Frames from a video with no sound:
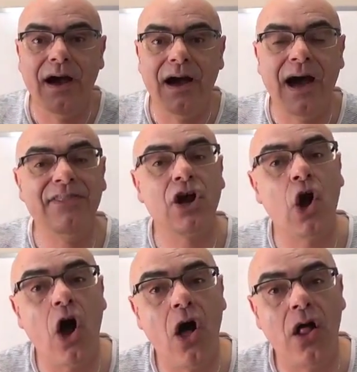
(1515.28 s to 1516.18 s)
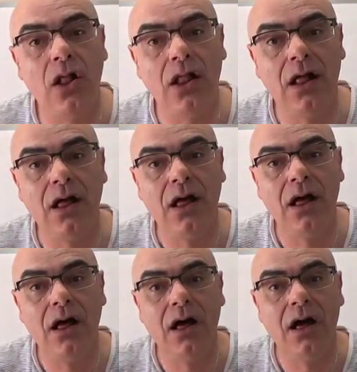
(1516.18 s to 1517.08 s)
had a call
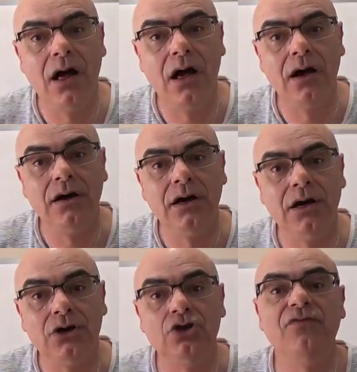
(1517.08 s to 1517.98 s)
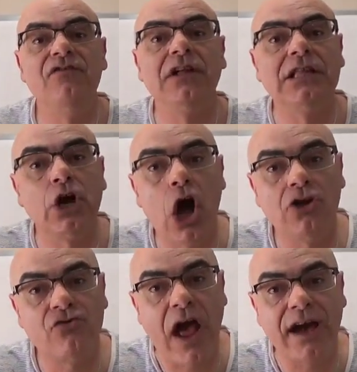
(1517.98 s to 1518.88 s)
to fulfill the
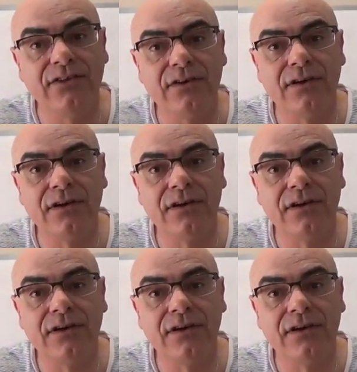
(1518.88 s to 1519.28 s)
contract.